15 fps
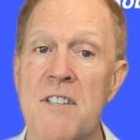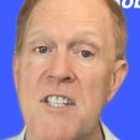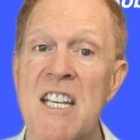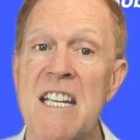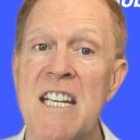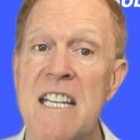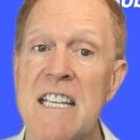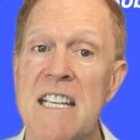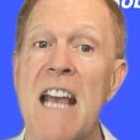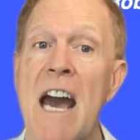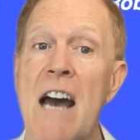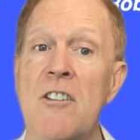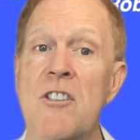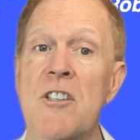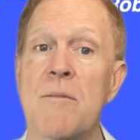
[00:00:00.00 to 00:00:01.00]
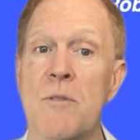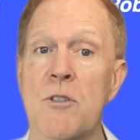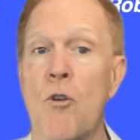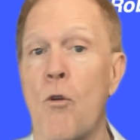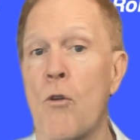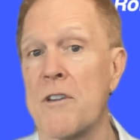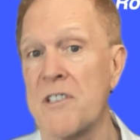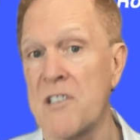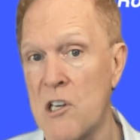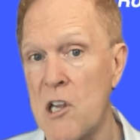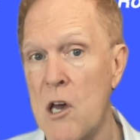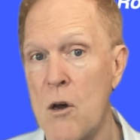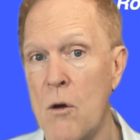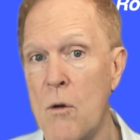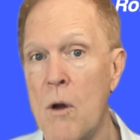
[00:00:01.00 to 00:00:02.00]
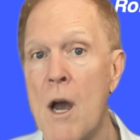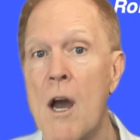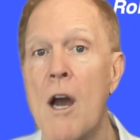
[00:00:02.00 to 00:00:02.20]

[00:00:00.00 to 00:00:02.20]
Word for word: CT calcium score is low,